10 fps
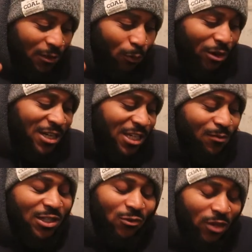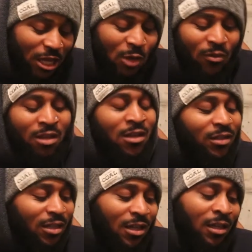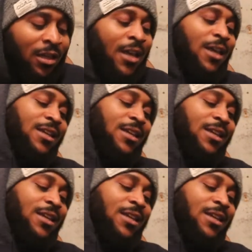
a project between him and Young Thug